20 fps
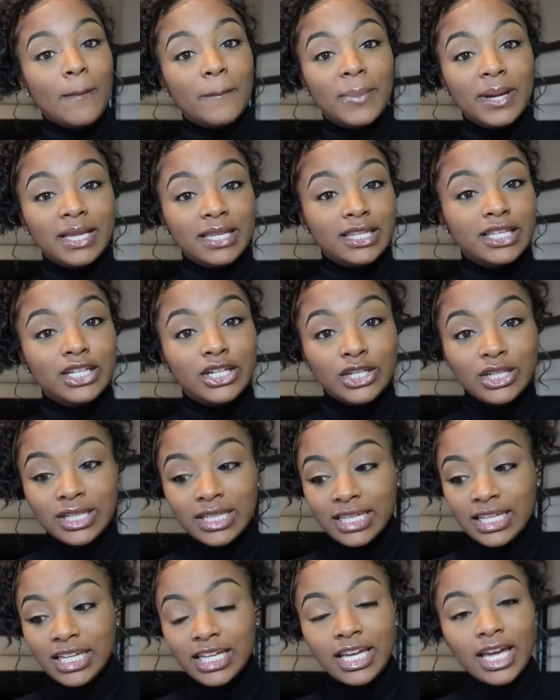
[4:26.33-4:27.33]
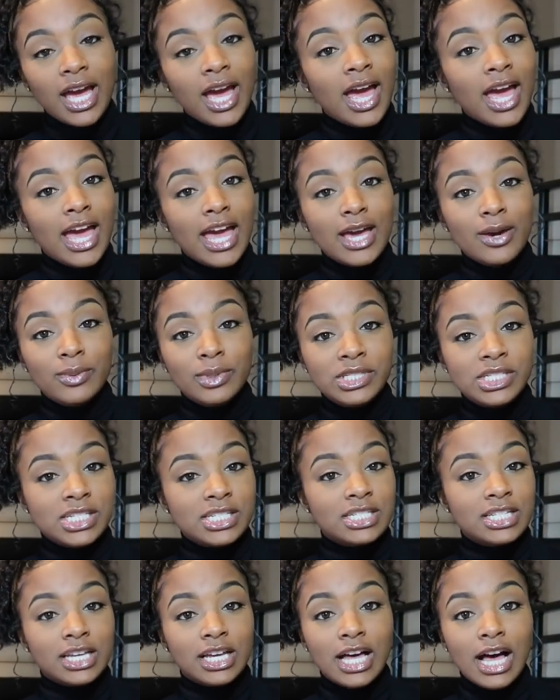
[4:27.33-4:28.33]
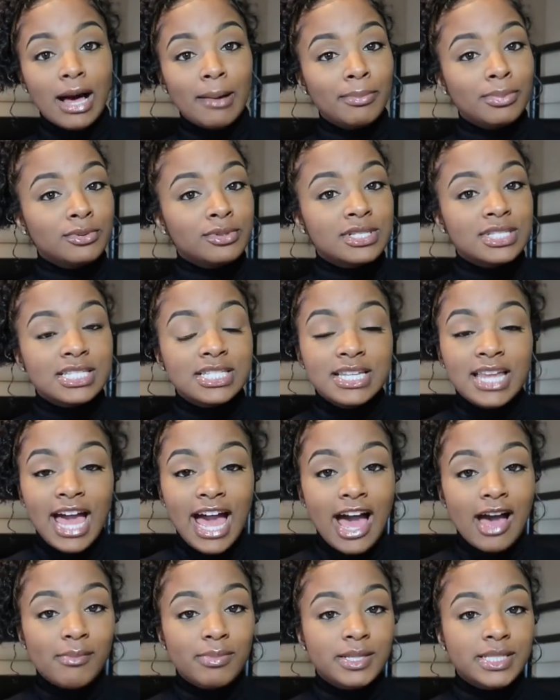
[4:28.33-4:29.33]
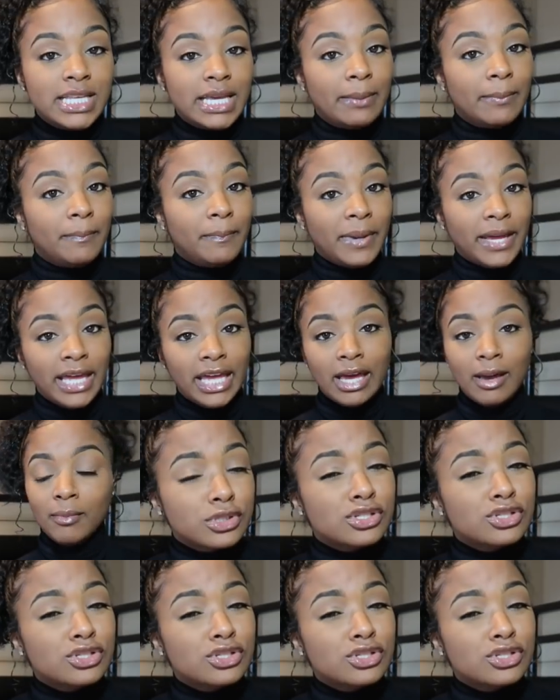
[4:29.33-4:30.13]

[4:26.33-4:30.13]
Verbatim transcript: but literally it was just a couple snaps and bam.